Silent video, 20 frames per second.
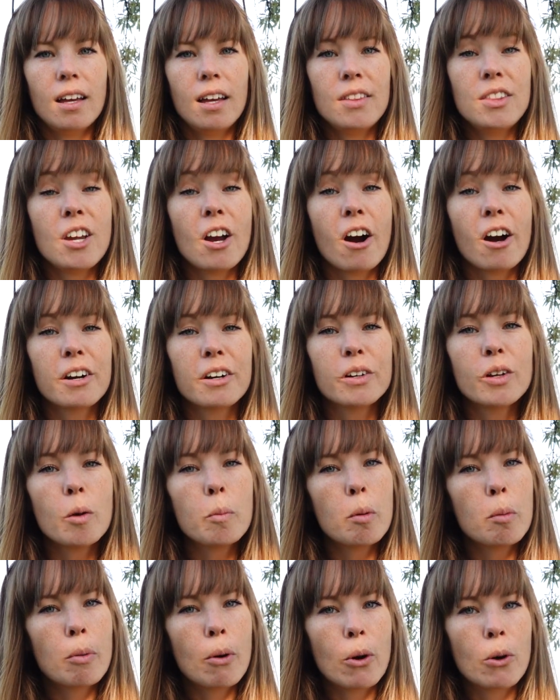The article
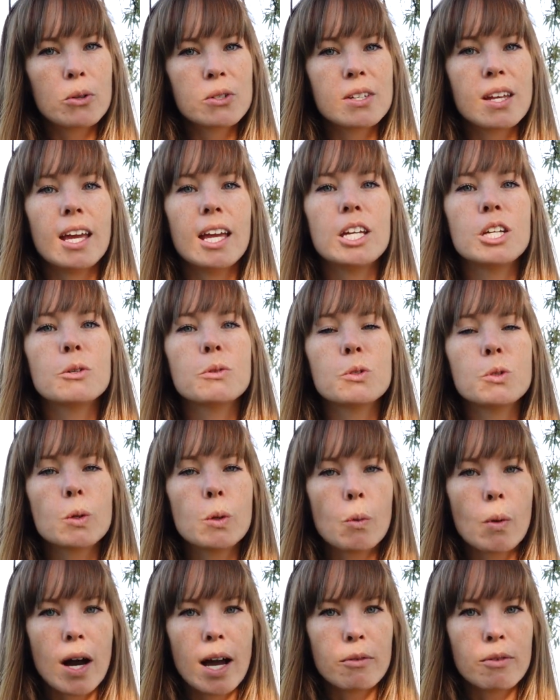proposed
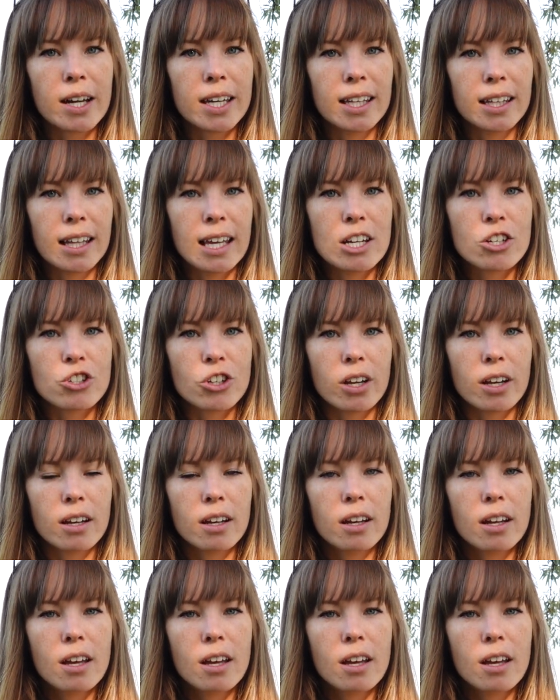industry-wide regulation.